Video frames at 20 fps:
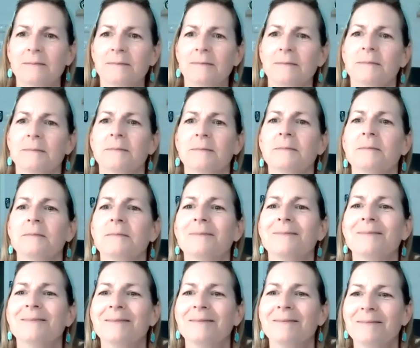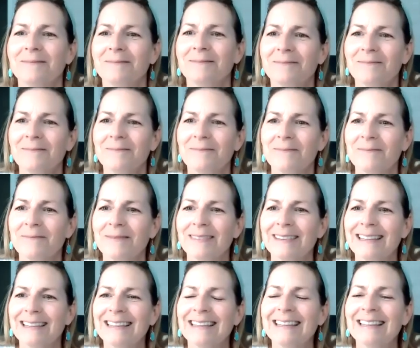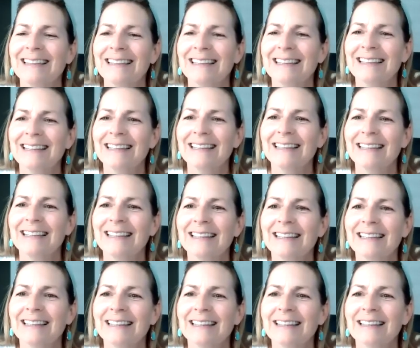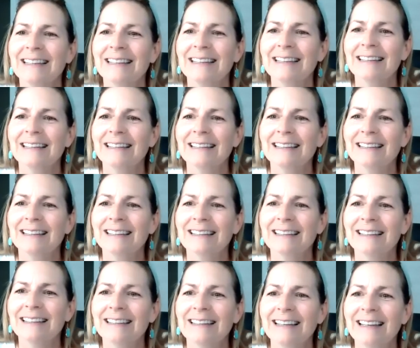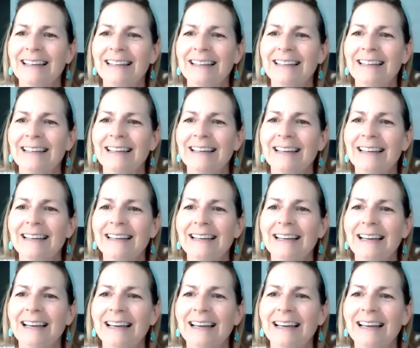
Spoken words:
(not speaking)